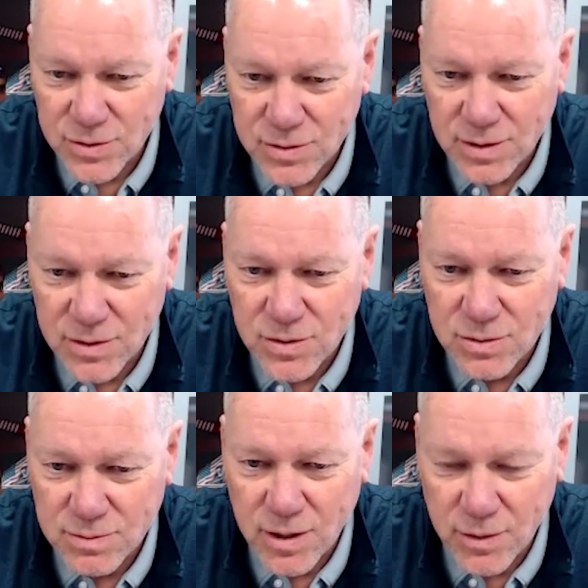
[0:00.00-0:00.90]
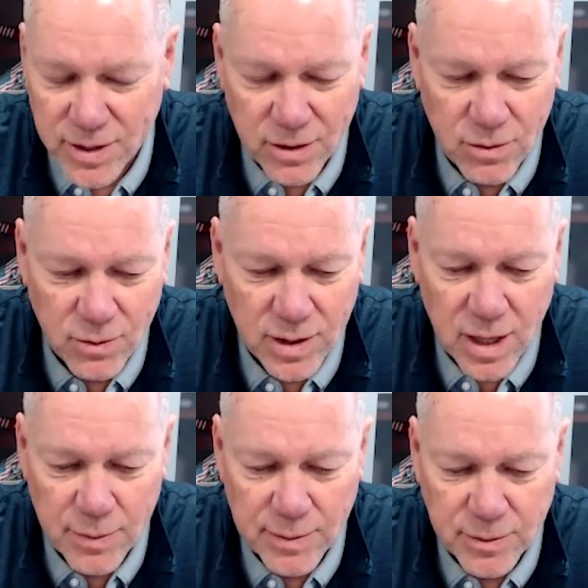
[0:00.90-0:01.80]
It's near and dear to a lot
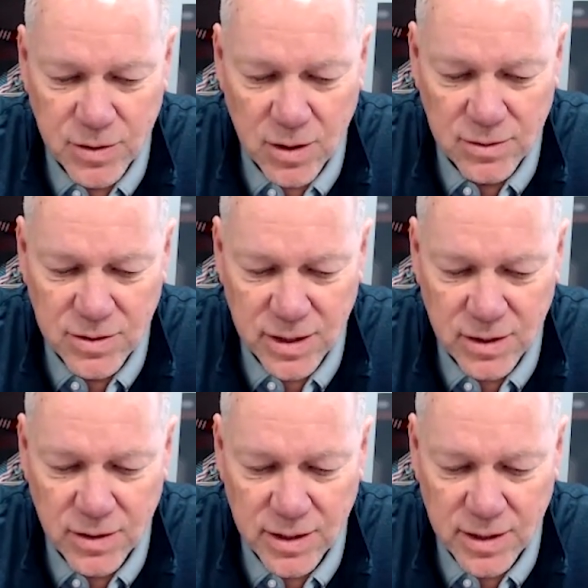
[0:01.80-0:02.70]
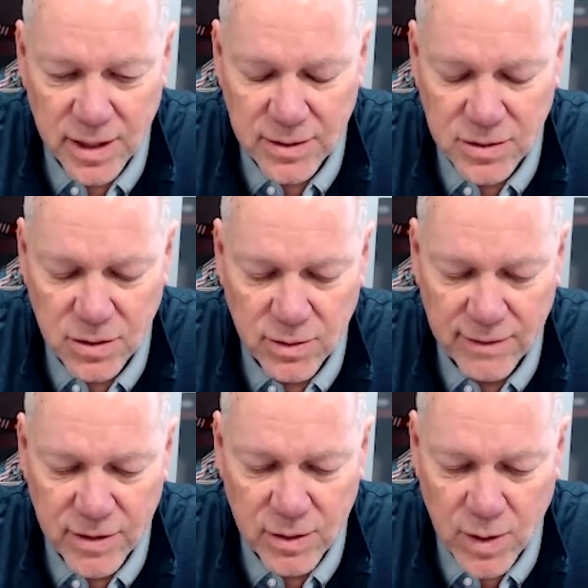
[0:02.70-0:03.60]
of people's hearts here, and so
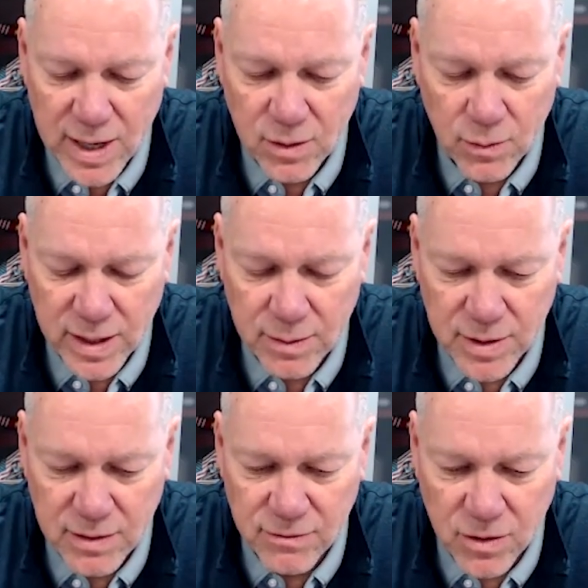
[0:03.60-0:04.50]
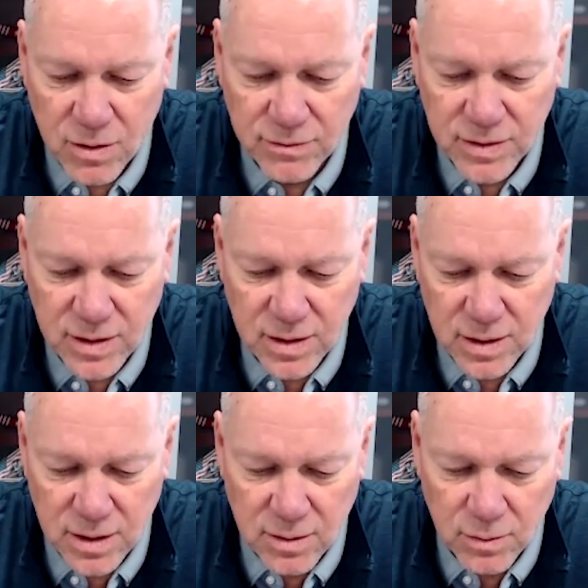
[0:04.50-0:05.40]
every way that we can be involved,
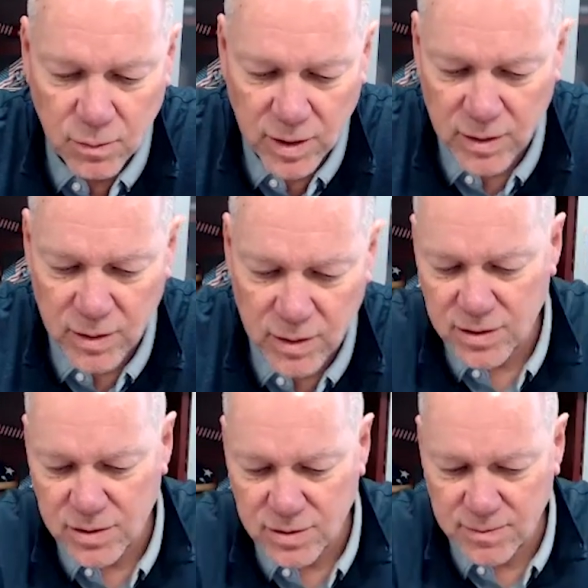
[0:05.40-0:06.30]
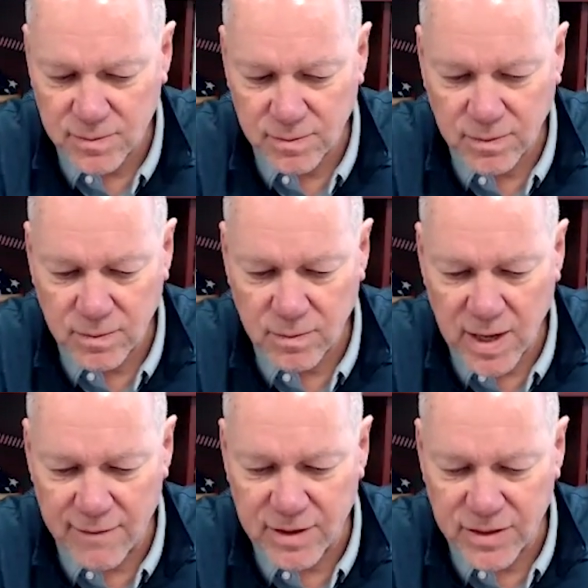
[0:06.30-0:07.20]
whether it's just
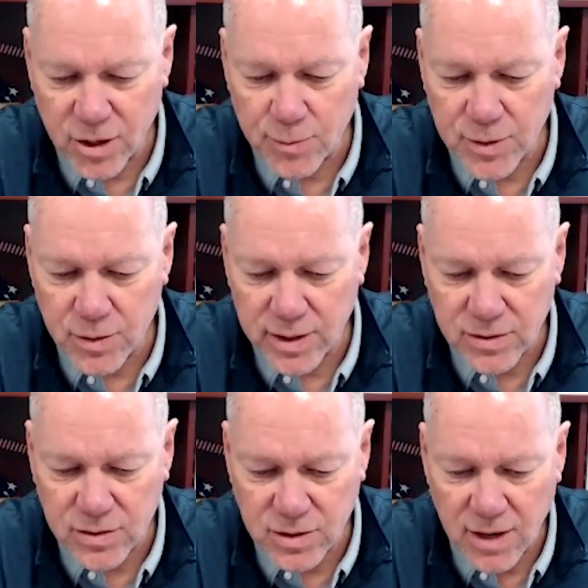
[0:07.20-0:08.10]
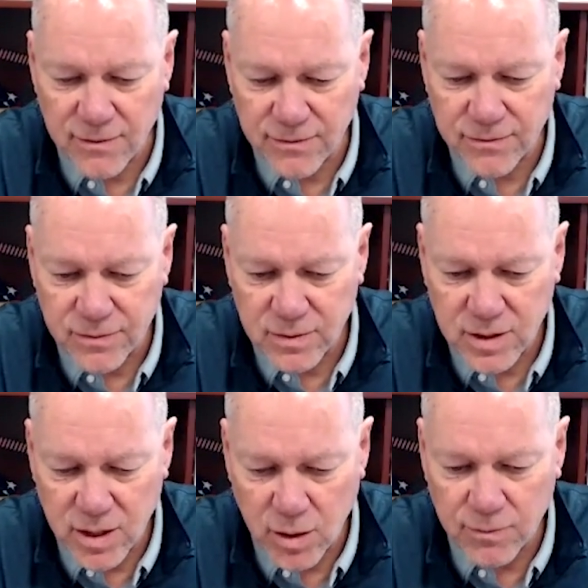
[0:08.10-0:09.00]
having therapeutic stuff to
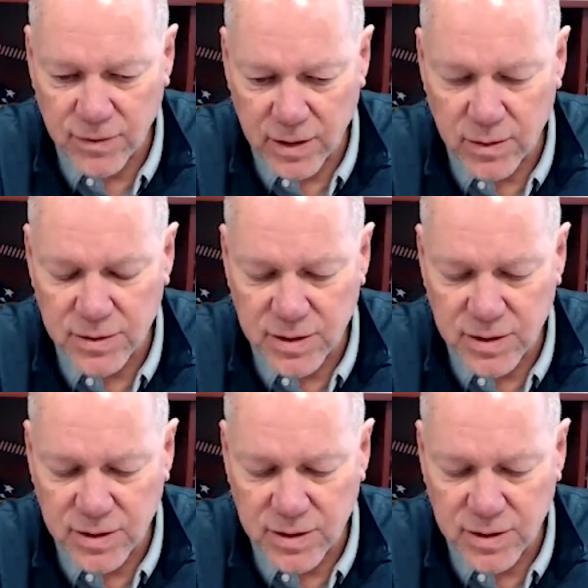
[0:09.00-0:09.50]
help veterans